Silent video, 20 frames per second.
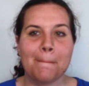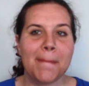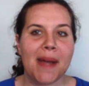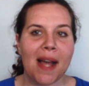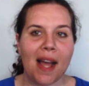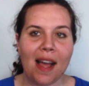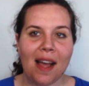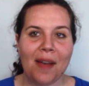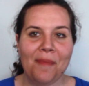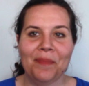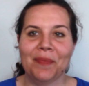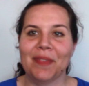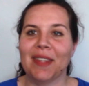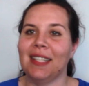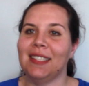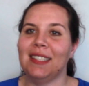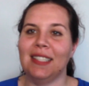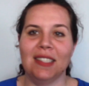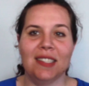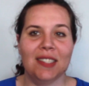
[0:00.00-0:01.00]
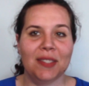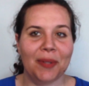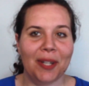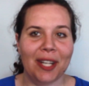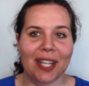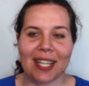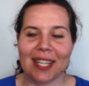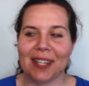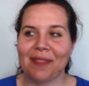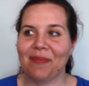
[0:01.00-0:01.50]
Bam! Didn't
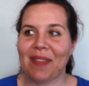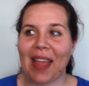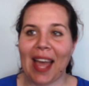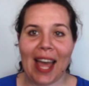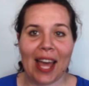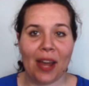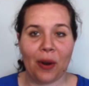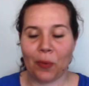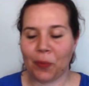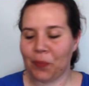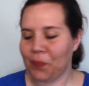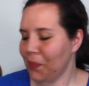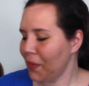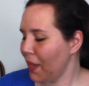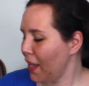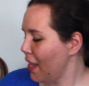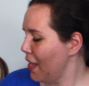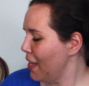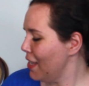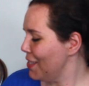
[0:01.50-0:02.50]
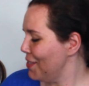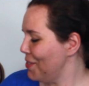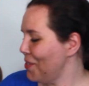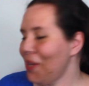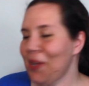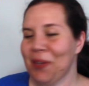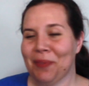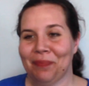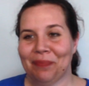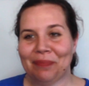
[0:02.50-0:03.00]
work at all.
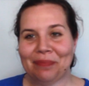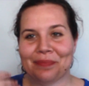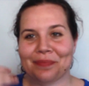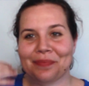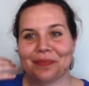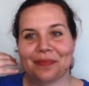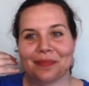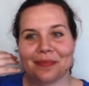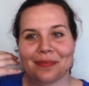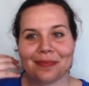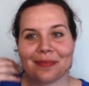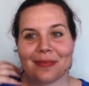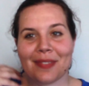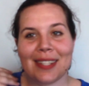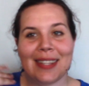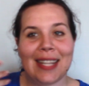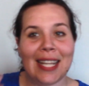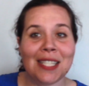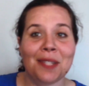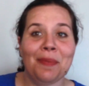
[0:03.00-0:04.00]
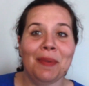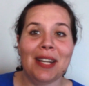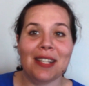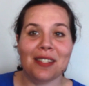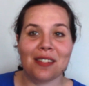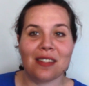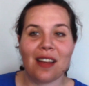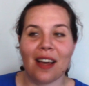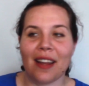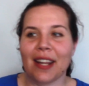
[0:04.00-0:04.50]
So that's when
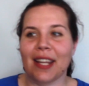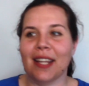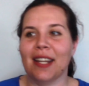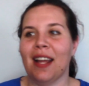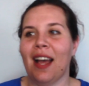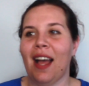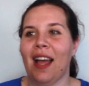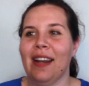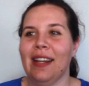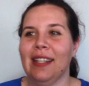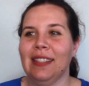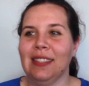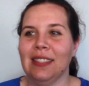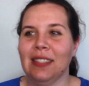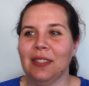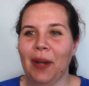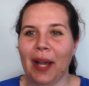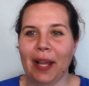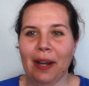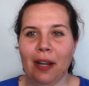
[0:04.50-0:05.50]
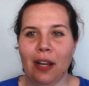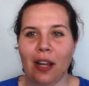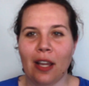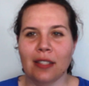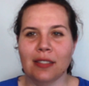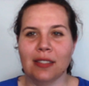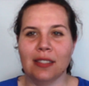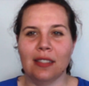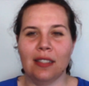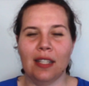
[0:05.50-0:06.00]
I started. I knitted quite a
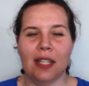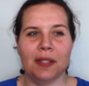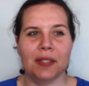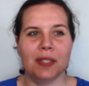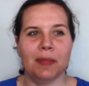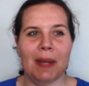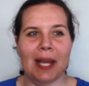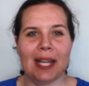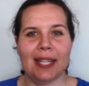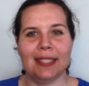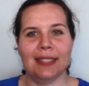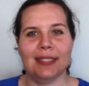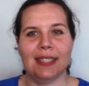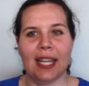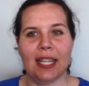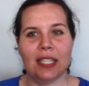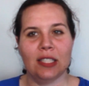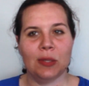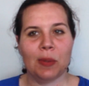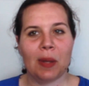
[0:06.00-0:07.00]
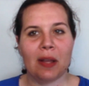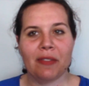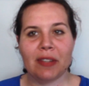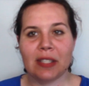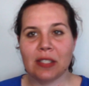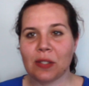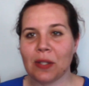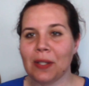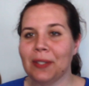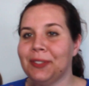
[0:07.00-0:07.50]
lot till I was about 10, 12
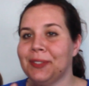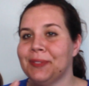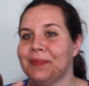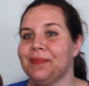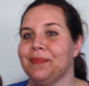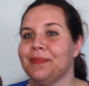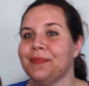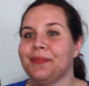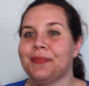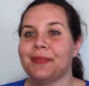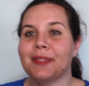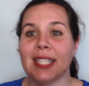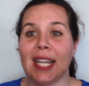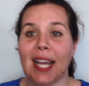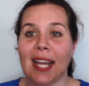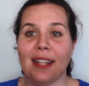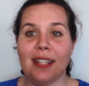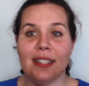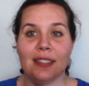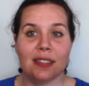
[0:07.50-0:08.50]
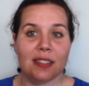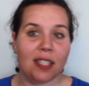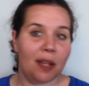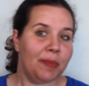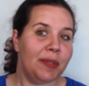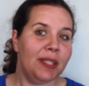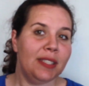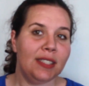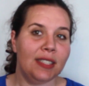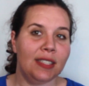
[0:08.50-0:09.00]
years old, and then
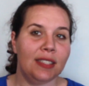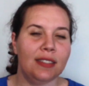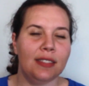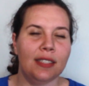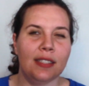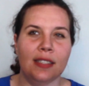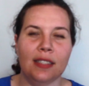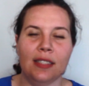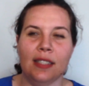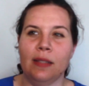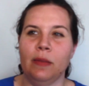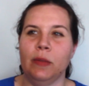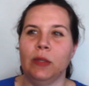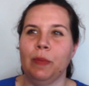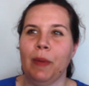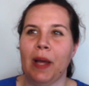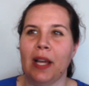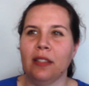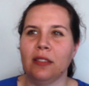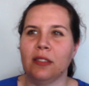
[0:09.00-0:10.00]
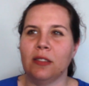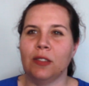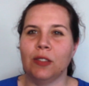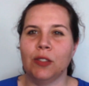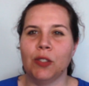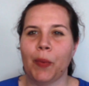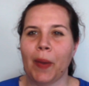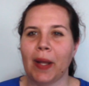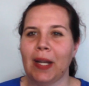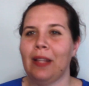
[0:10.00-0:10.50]
stopped knitting till I was
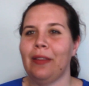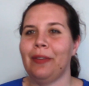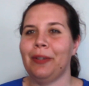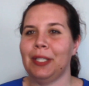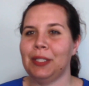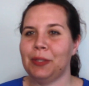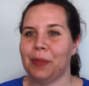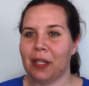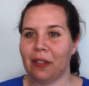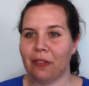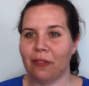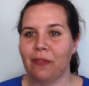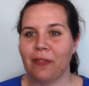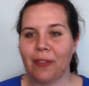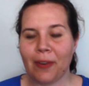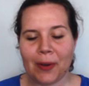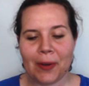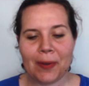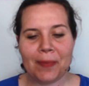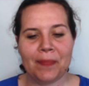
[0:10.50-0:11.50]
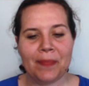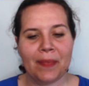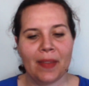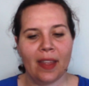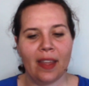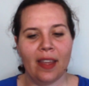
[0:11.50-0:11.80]
about 23, 24.